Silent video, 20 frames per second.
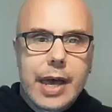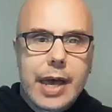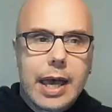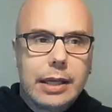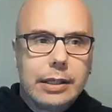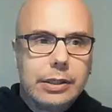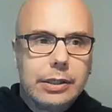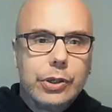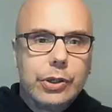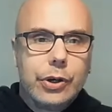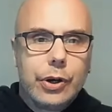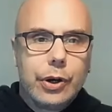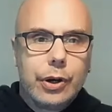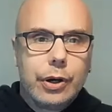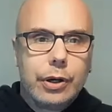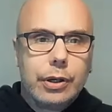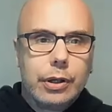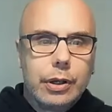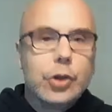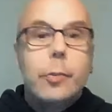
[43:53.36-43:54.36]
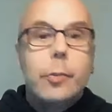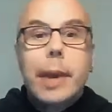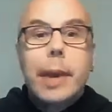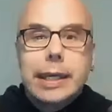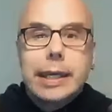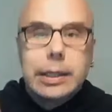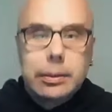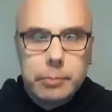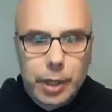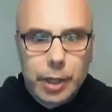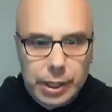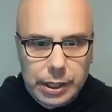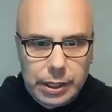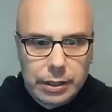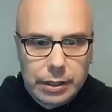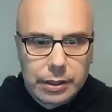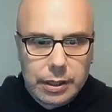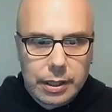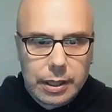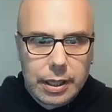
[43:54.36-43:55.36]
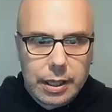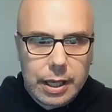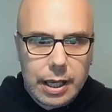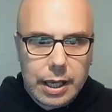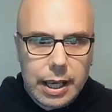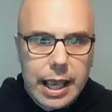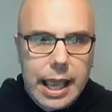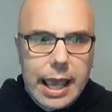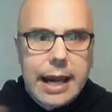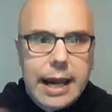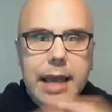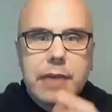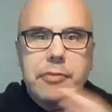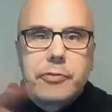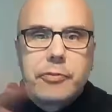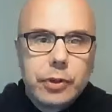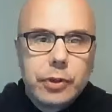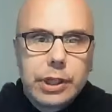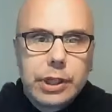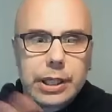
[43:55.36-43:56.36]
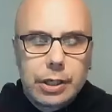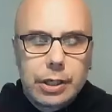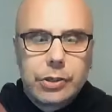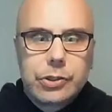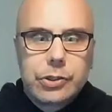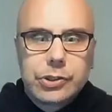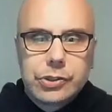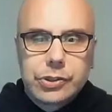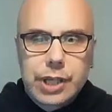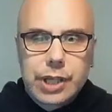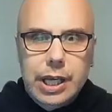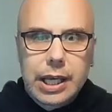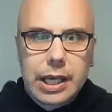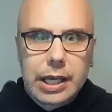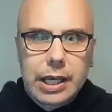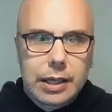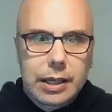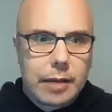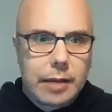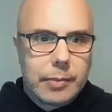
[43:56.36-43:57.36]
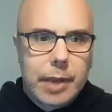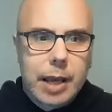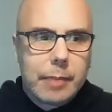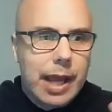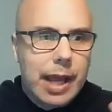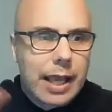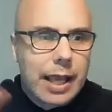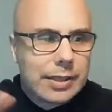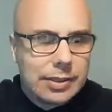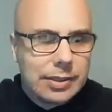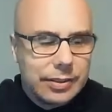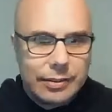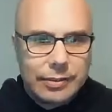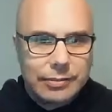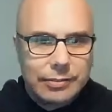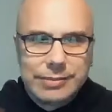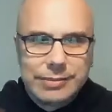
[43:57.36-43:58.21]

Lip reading: that you're making money. And I fully understand. I'm not